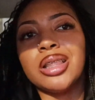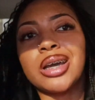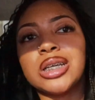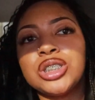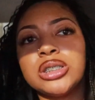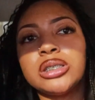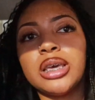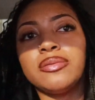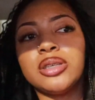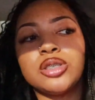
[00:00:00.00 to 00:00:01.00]
Like, I should have
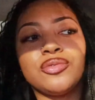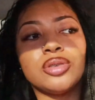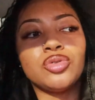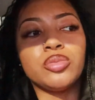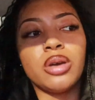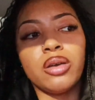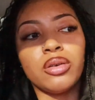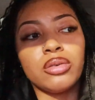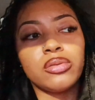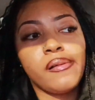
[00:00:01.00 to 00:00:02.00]
saved this for
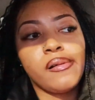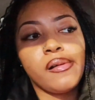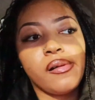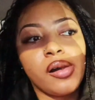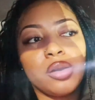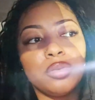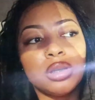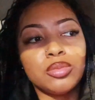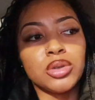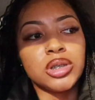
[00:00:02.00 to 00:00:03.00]
tomorrow when
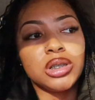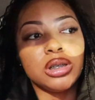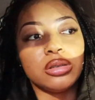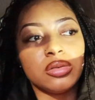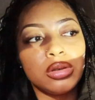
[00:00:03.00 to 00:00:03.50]
it's more chill.